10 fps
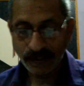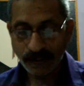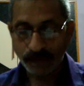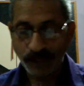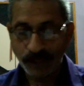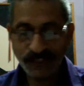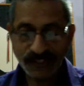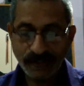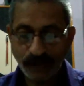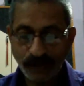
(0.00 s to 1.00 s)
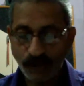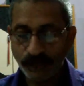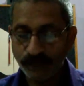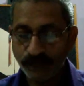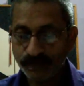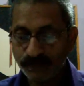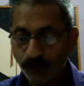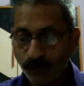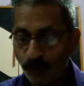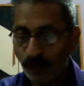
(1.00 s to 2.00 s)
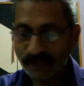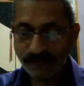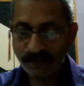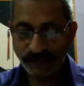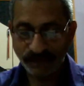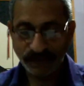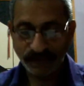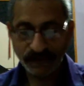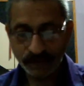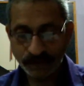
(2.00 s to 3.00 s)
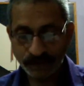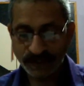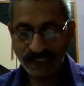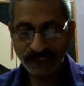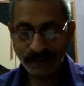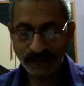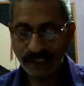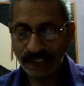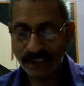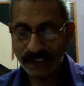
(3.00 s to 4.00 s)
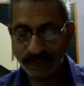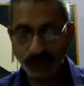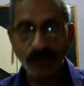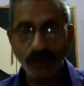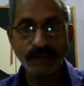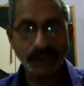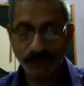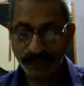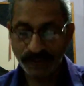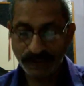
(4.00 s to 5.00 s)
Moisture of water vapor present in the air is called humidity.